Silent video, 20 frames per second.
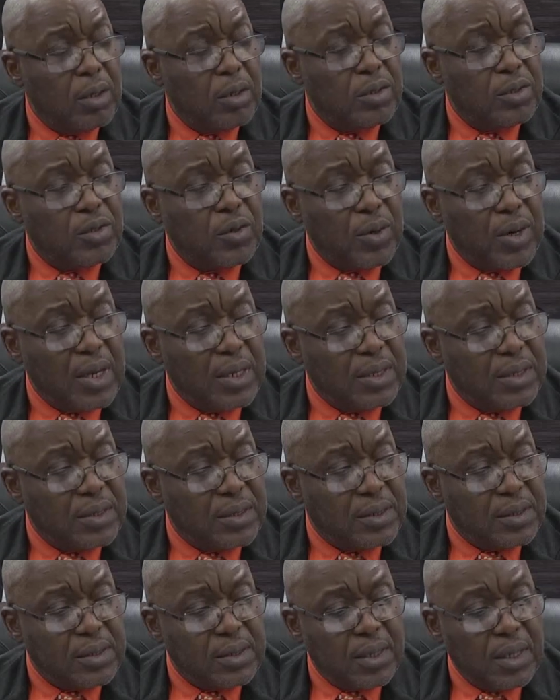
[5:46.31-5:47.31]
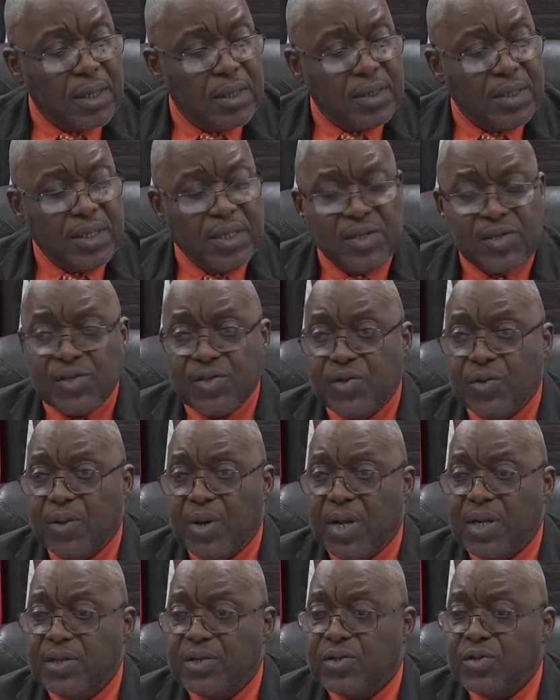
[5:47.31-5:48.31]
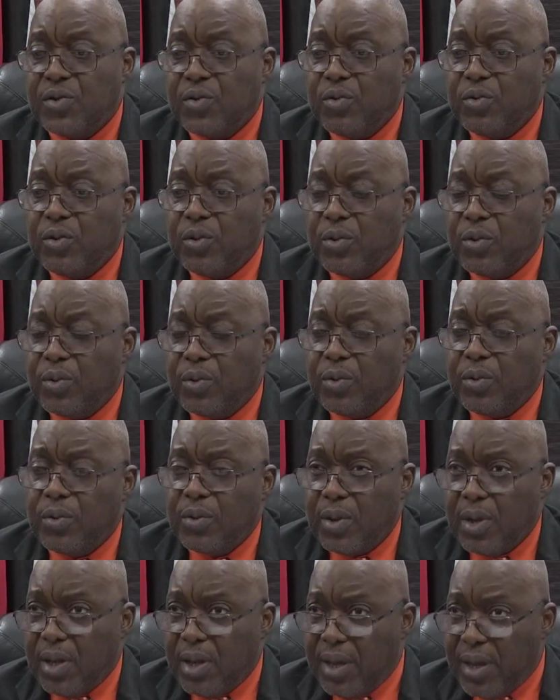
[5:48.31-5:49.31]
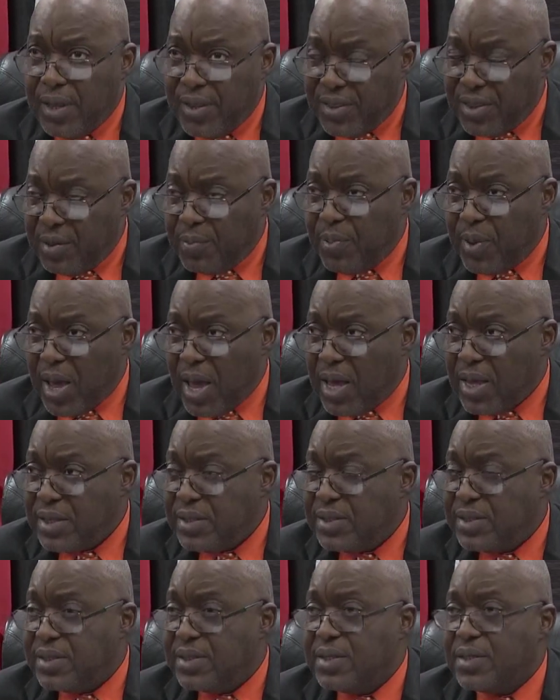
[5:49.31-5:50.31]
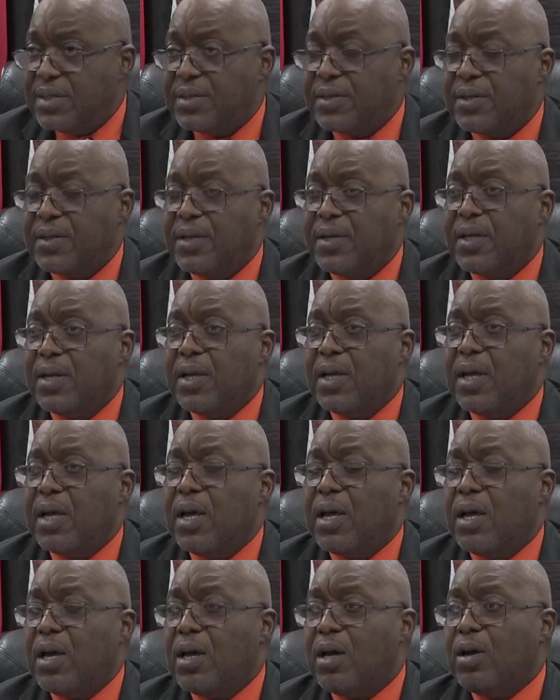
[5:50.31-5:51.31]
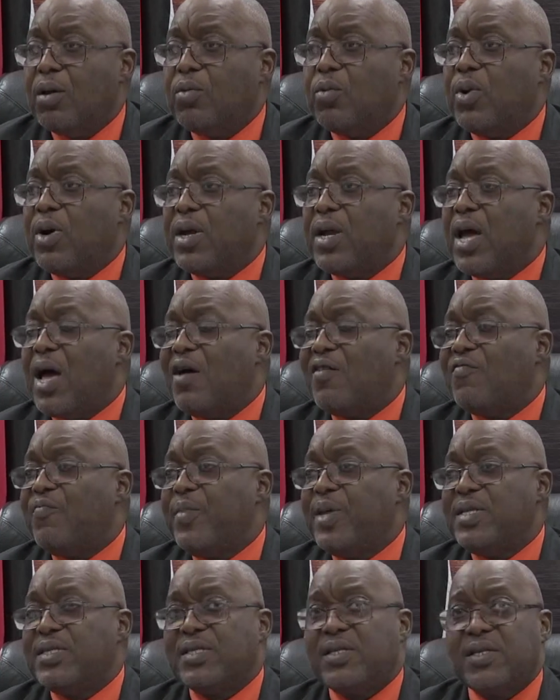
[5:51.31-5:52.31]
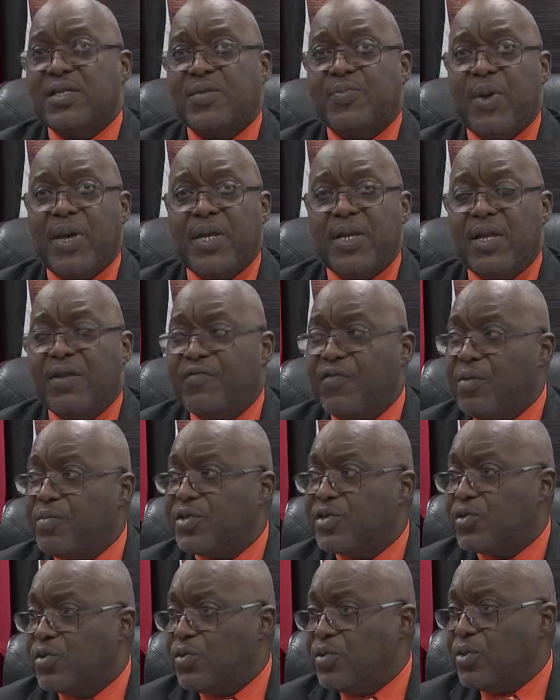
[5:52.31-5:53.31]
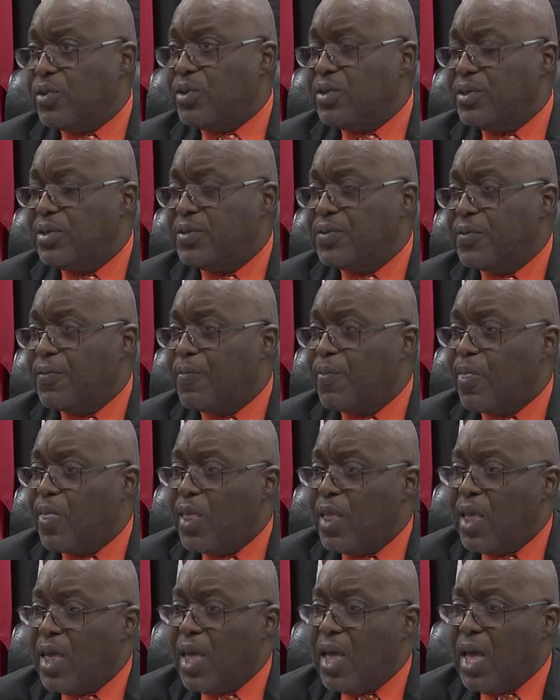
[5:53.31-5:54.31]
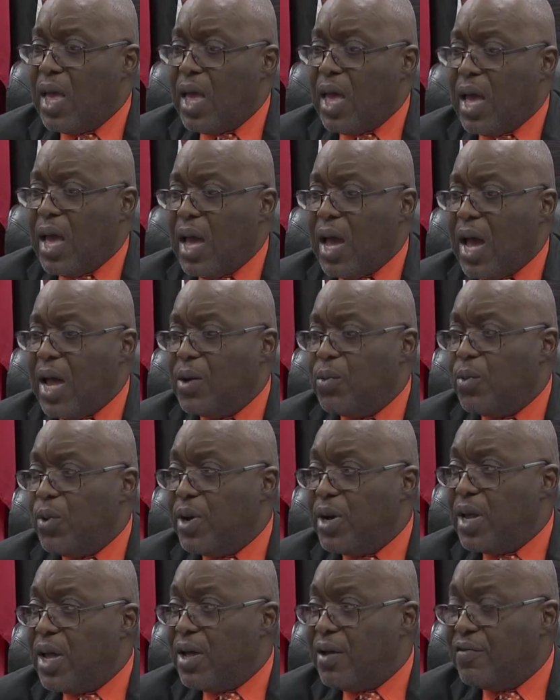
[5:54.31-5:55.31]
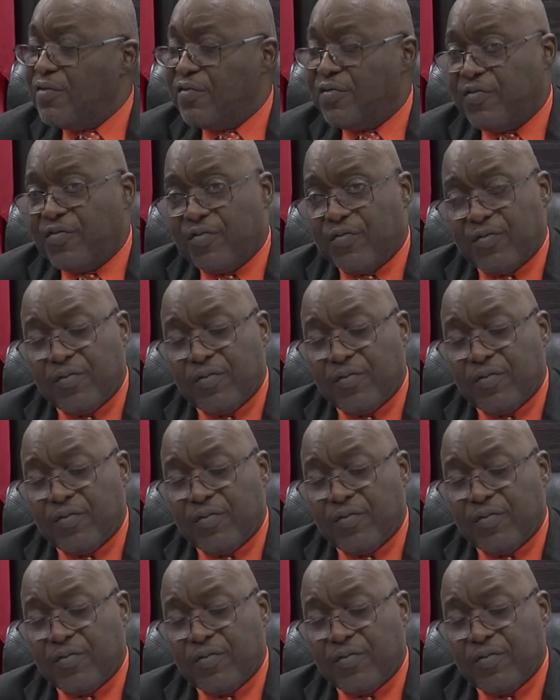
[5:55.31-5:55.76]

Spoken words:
So that these students who in the past would have been suspended from school and would have